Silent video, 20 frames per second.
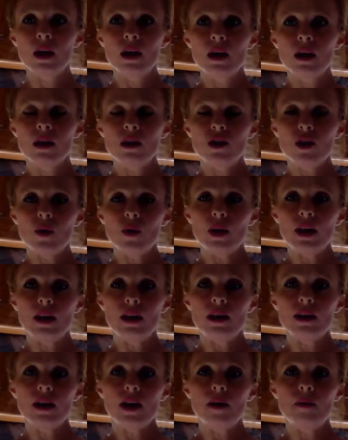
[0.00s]
So at any
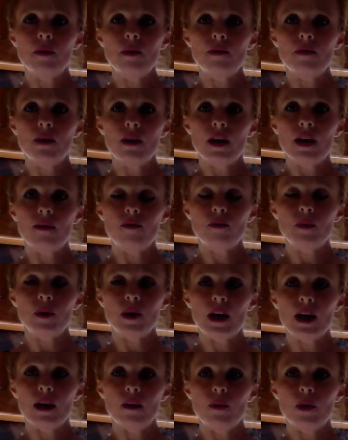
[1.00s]
time, if the
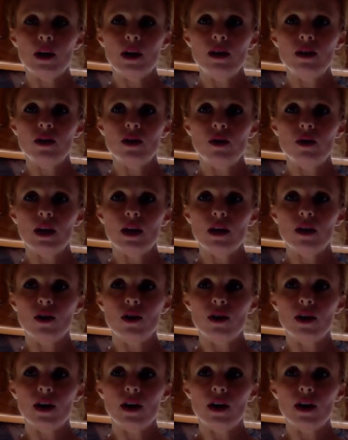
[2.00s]
FBI wanted to, they could